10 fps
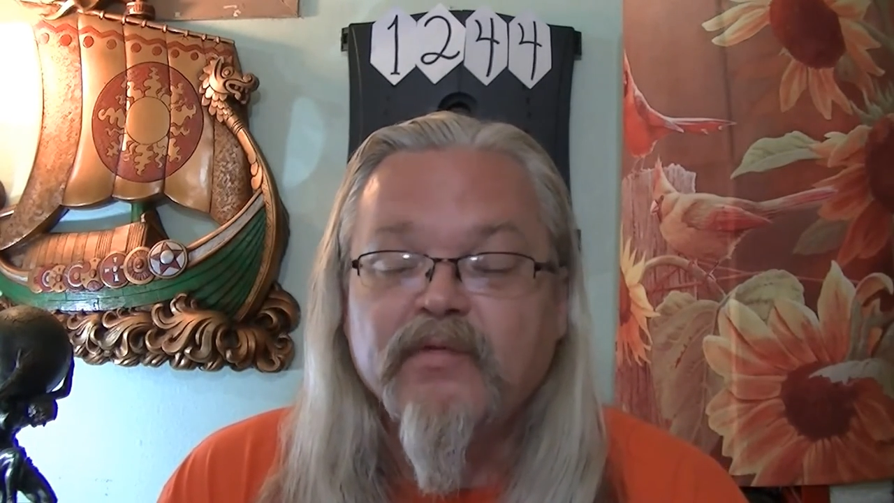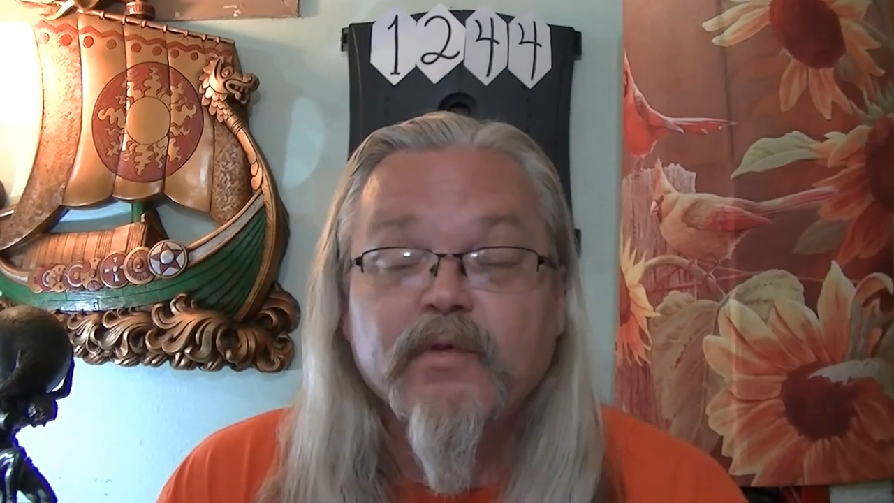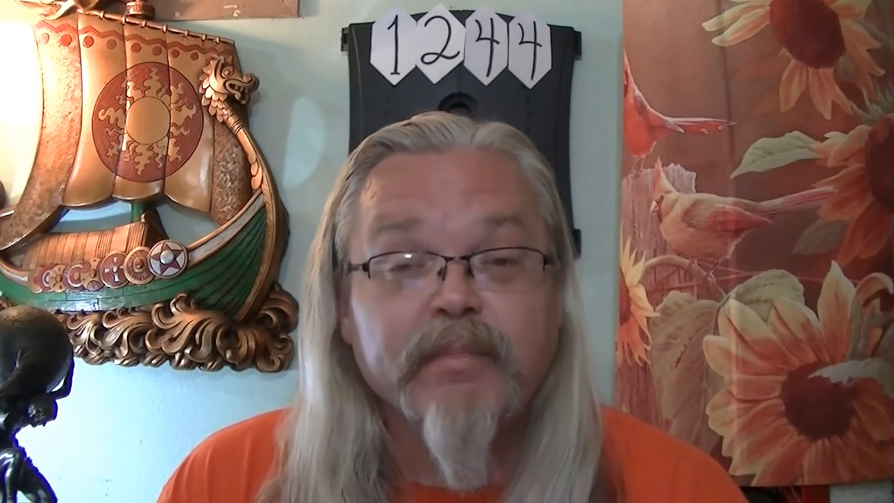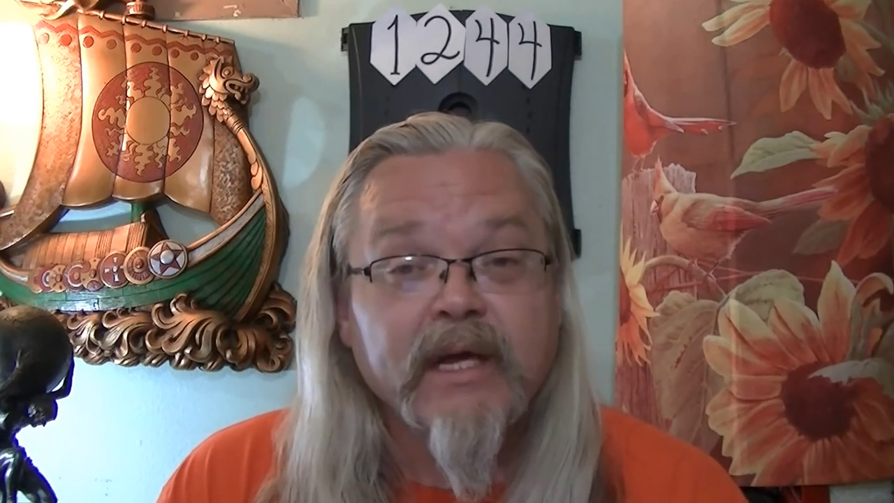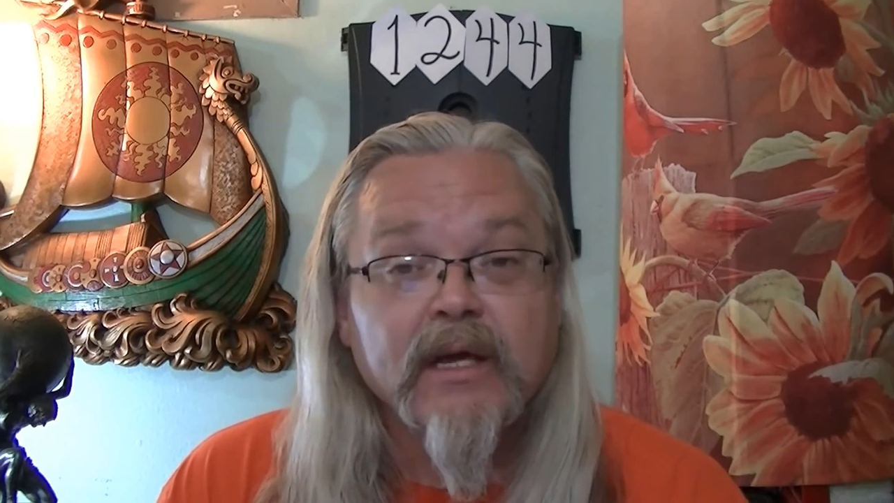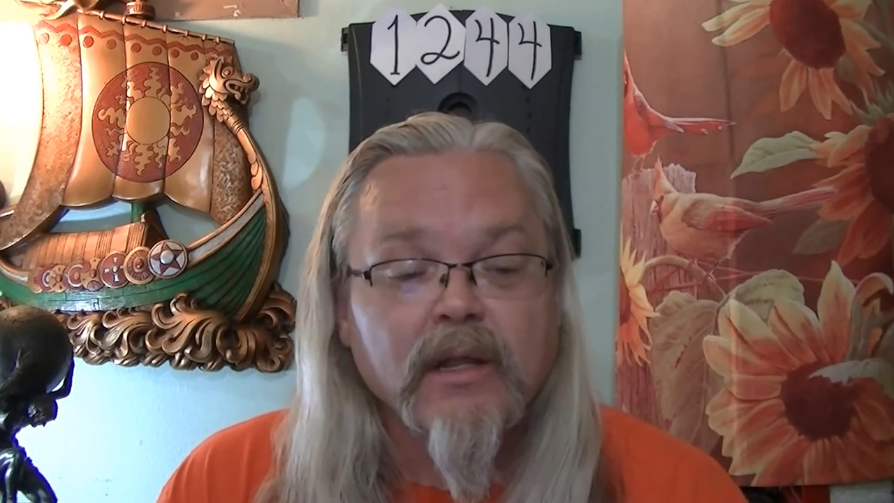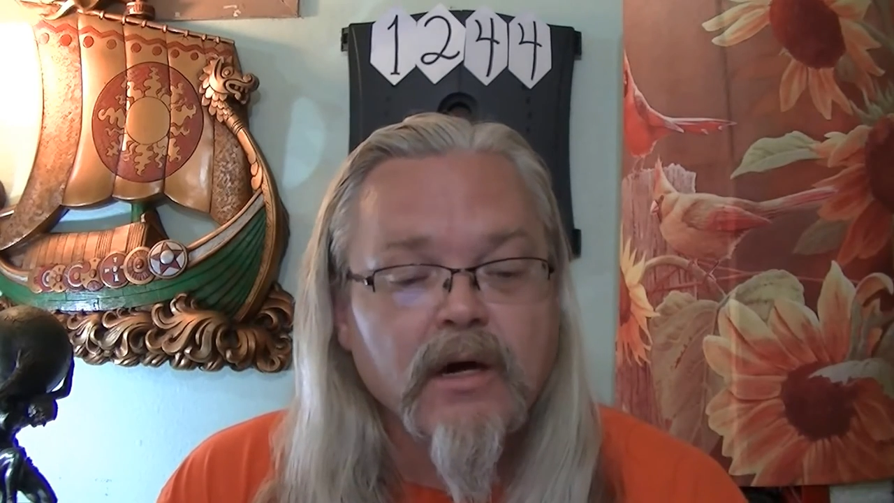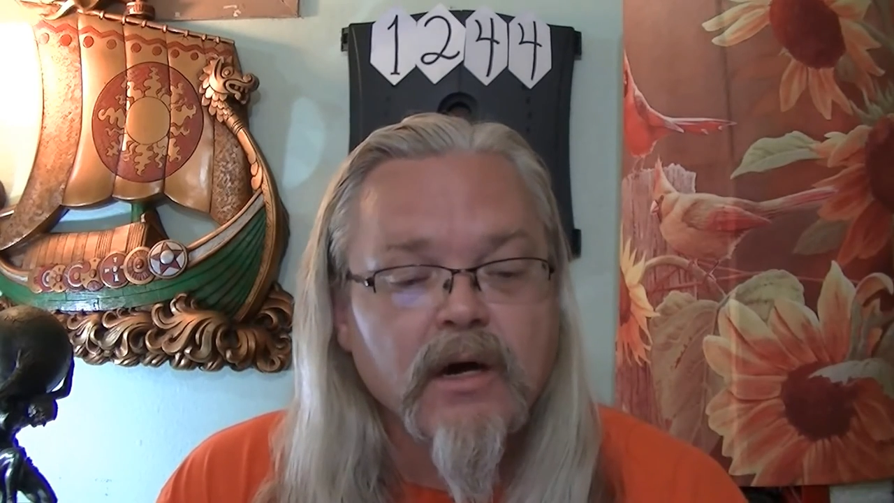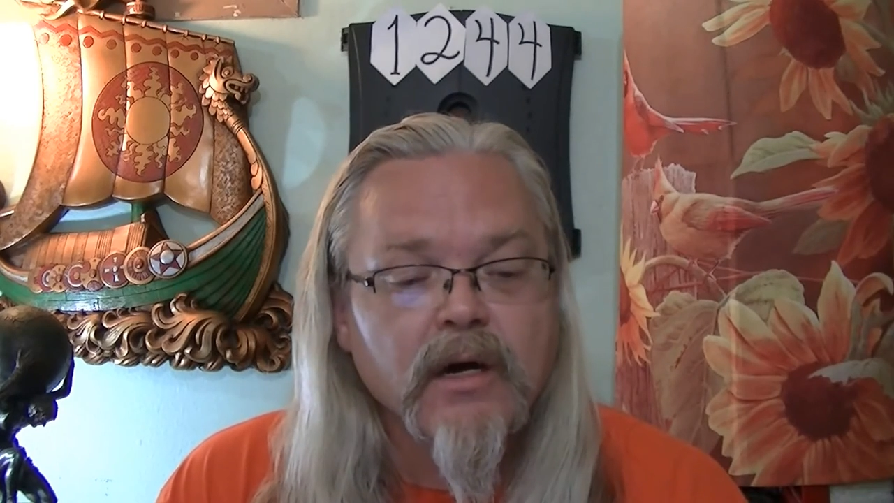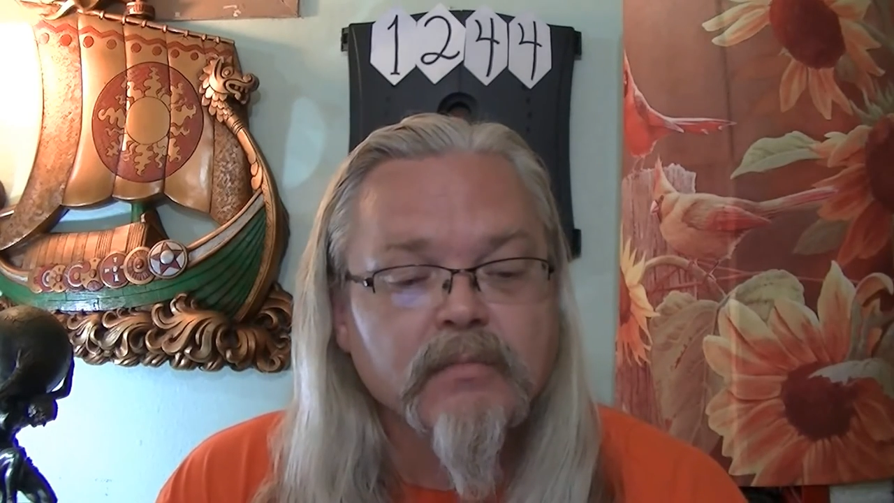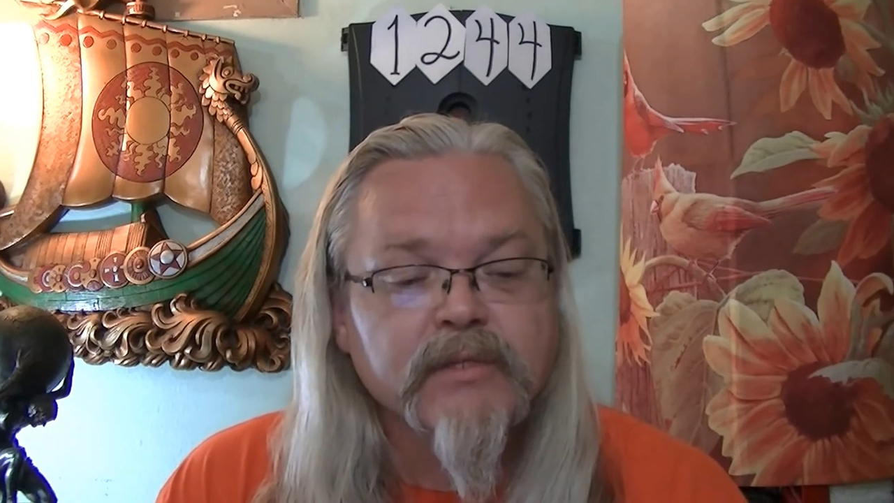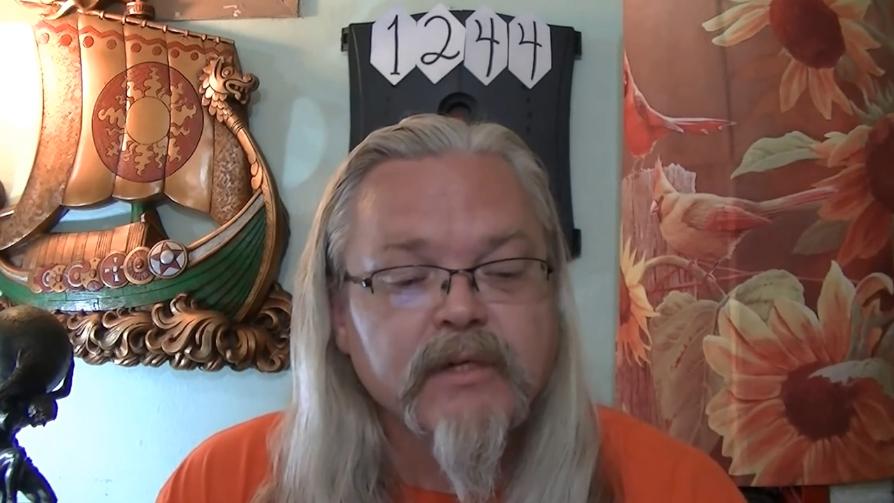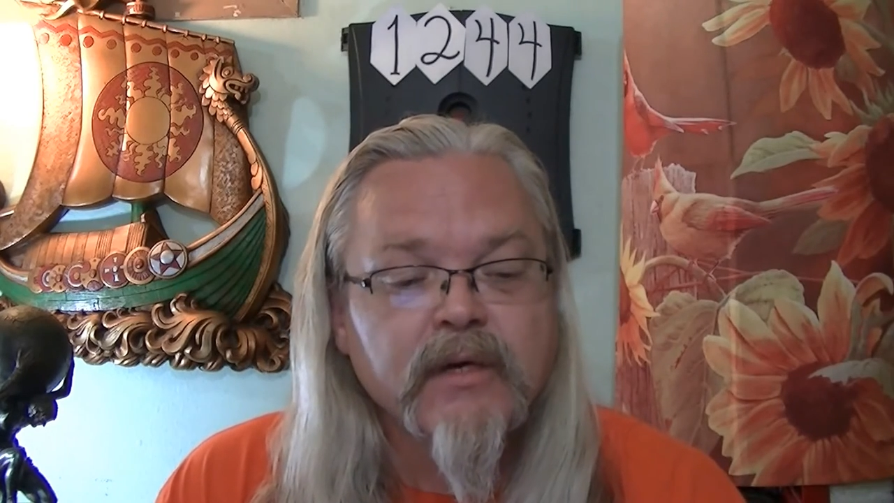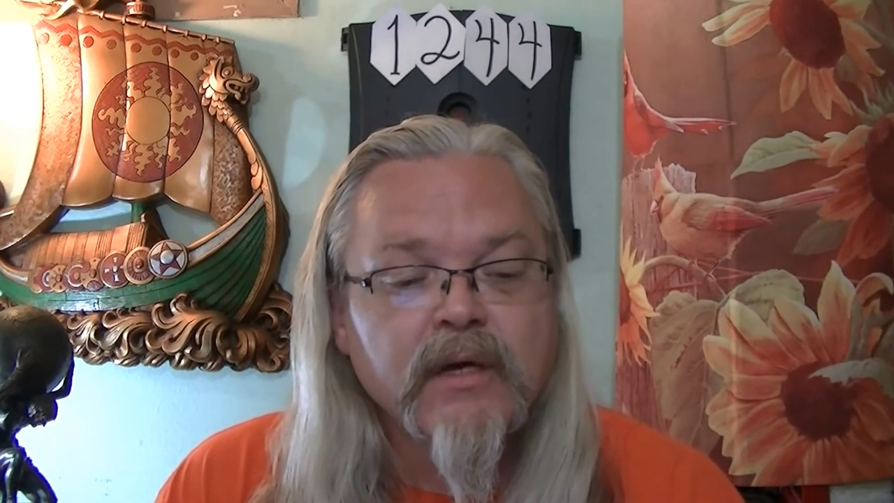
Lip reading: for being alarmed.